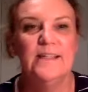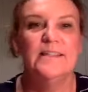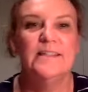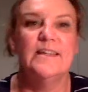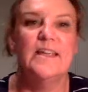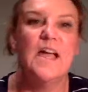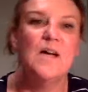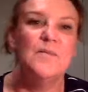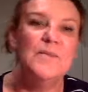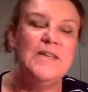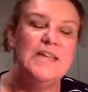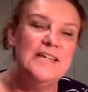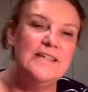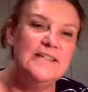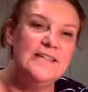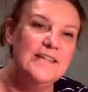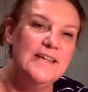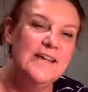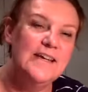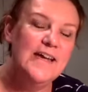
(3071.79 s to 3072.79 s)
to come
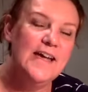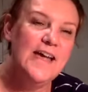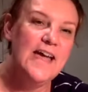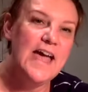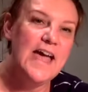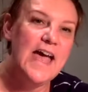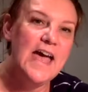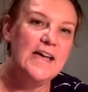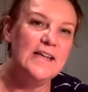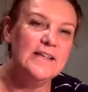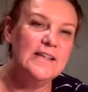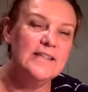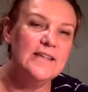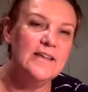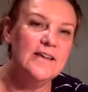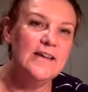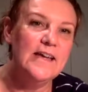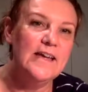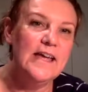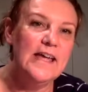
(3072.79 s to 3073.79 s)
in at
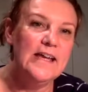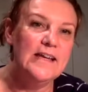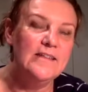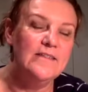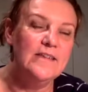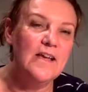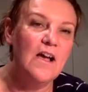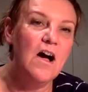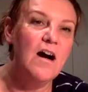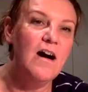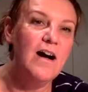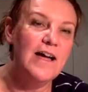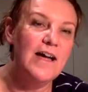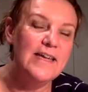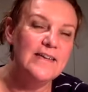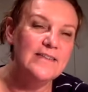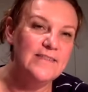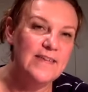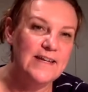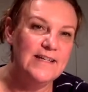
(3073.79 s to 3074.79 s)
anything
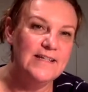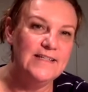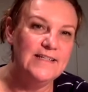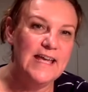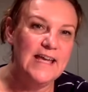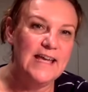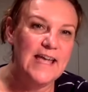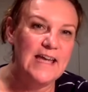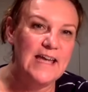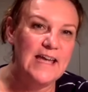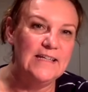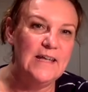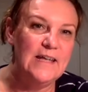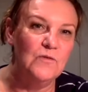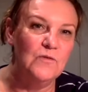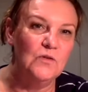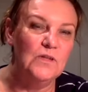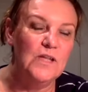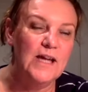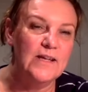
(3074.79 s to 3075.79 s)
higher than a deckhand level.